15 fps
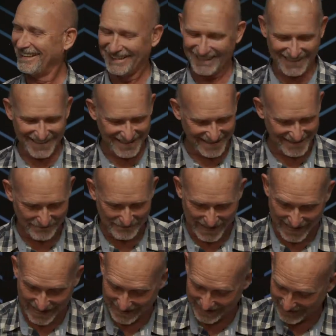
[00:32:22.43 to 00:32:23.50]
Oh,
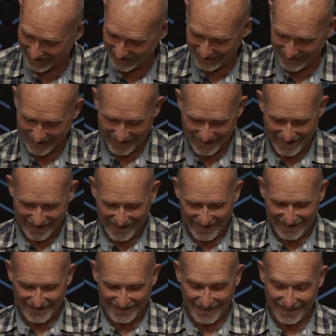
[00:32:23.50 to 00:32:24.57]
man,
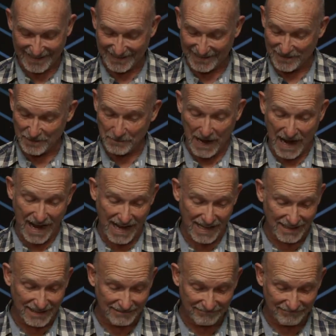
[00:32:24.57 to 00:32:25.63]
just smile.